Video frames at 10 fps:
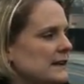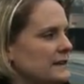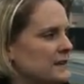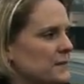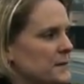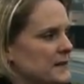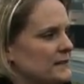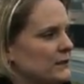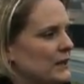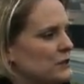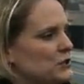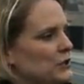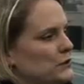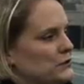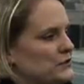sometimes I still get
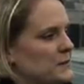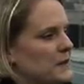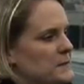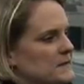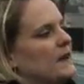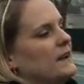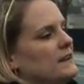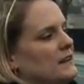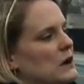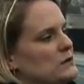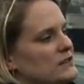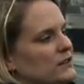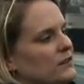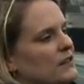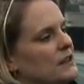chills, or sometimes I, you know,
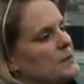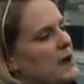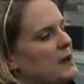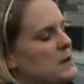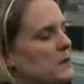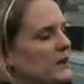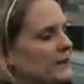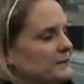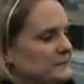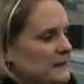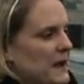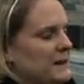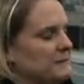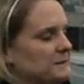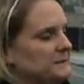still think about it, but
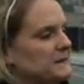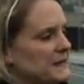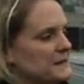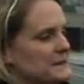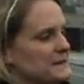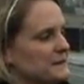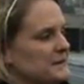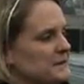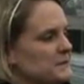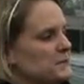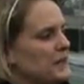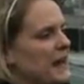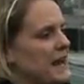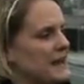it's that I